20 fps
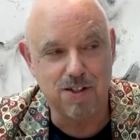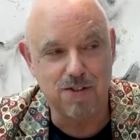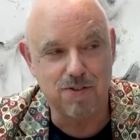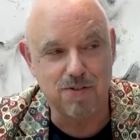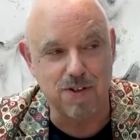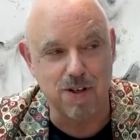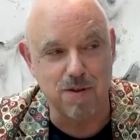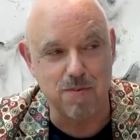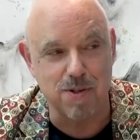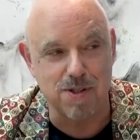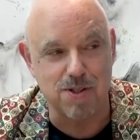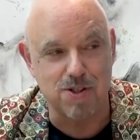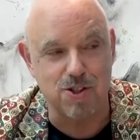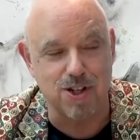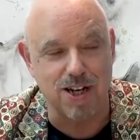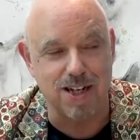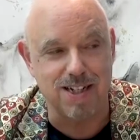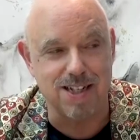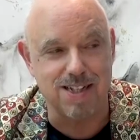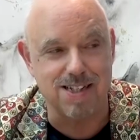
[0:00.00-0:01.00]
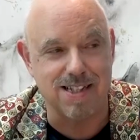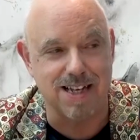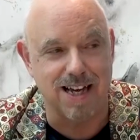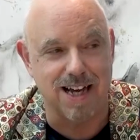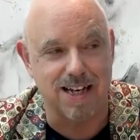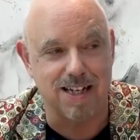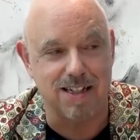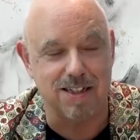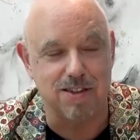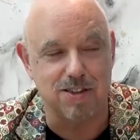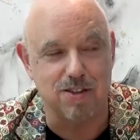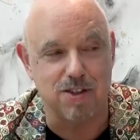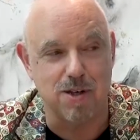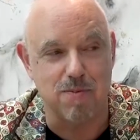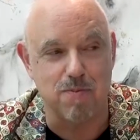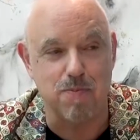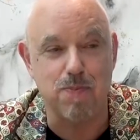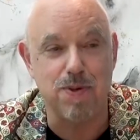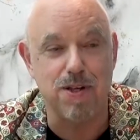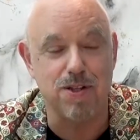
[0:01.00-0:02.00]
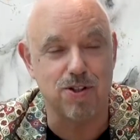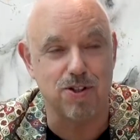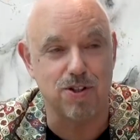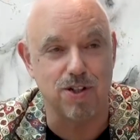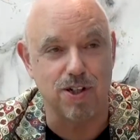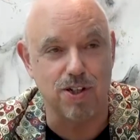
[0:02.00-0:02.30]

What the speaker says: famous Chinese guy named Peter